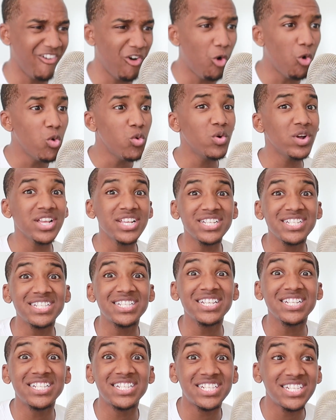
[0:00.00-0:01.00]
Who is
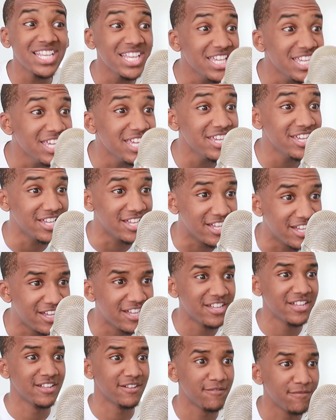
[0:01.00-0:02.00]
this singing?
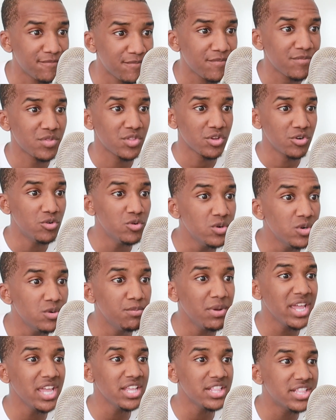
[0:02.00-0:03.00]

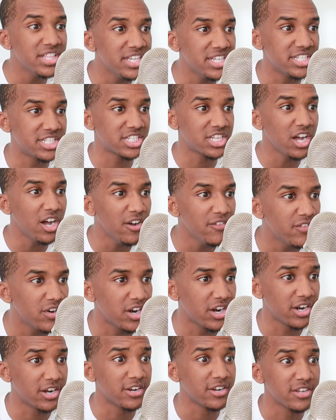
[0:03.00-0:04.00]
Who made this
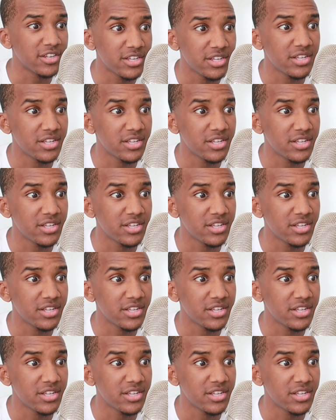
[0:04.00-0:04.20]
cover?